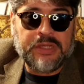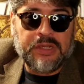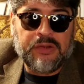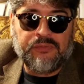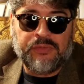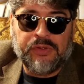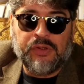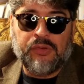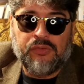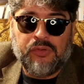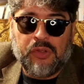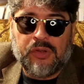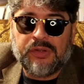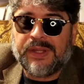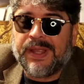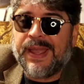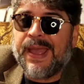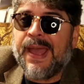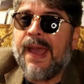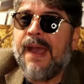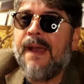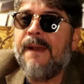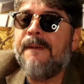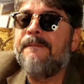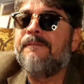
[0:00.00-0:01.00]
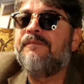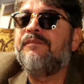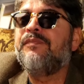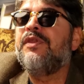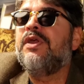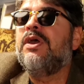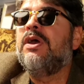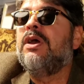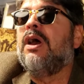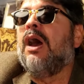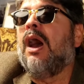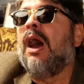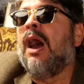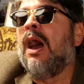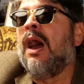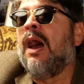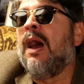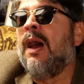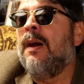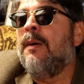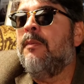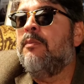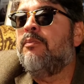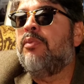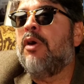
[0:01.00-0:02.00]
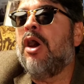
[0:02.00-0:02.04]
But for this one,